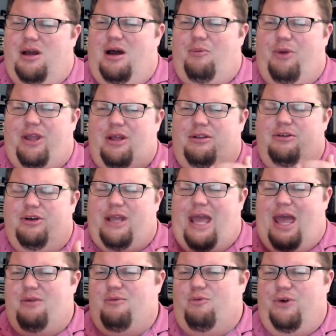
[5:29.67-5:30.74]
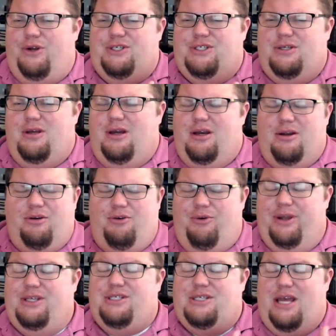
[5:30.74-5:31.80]
We can look at
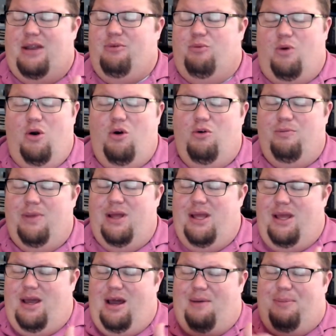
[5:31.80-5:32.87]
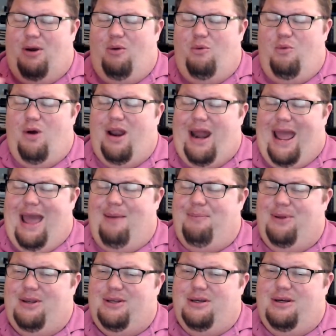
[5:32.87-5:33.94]
Greece and Rome about what
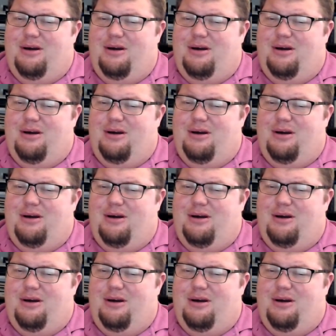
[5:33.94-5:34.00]
happened